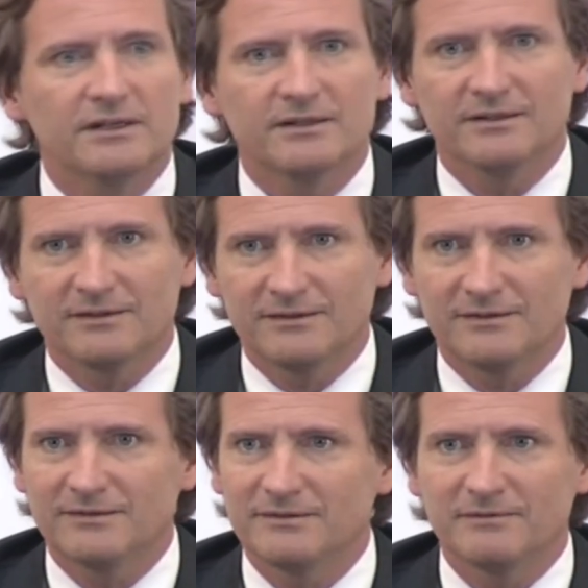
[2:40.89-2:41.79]

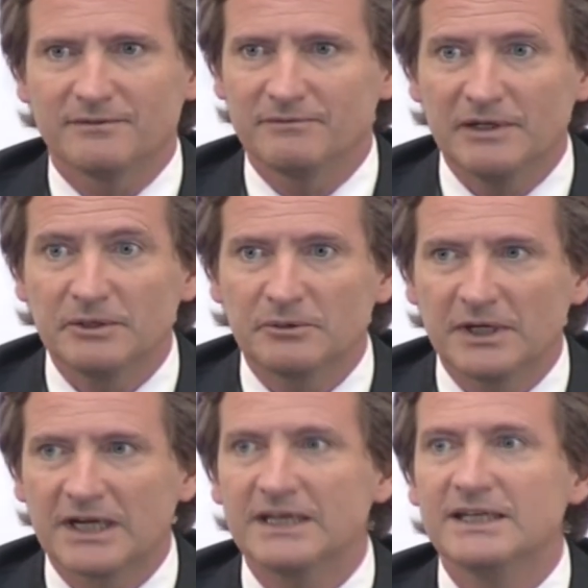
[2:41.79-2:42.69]
very
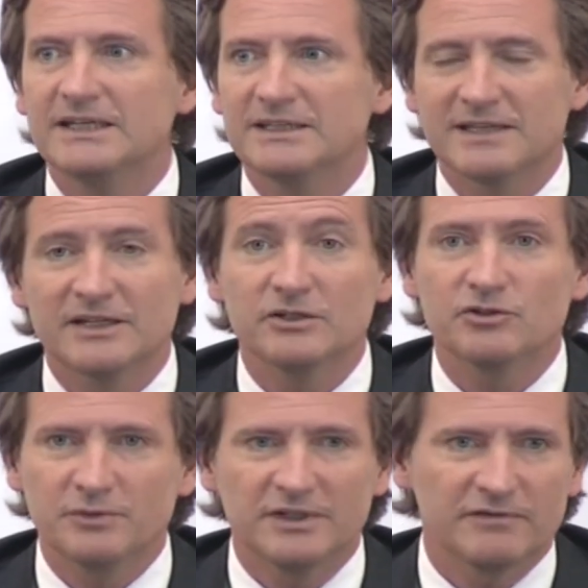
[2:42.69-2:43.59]
quickly decided
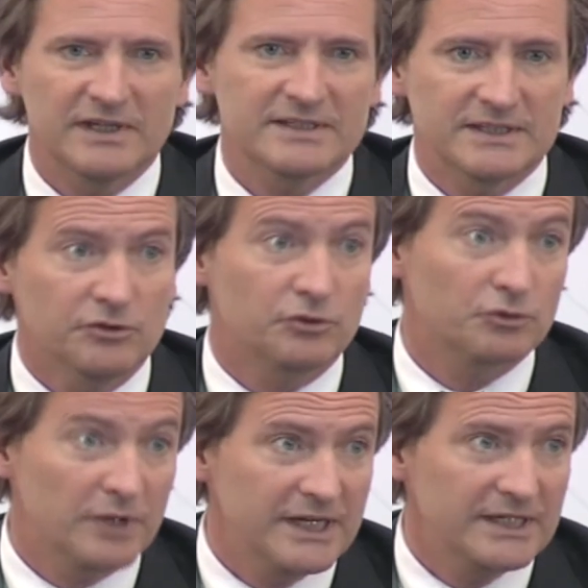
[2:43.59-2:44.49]
to invest in
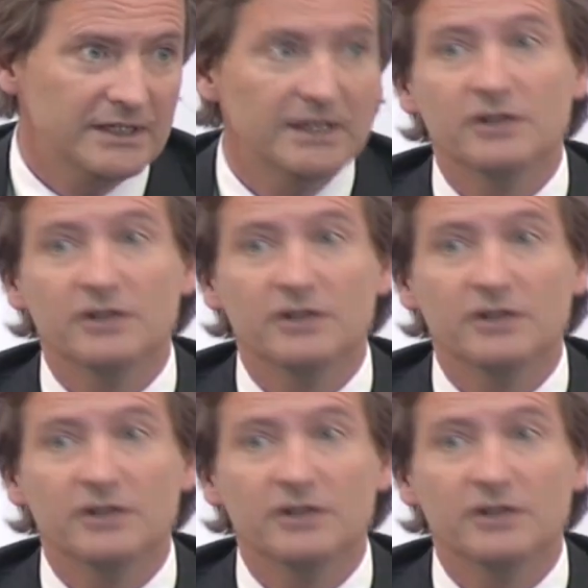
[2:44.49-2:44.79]
Ukraine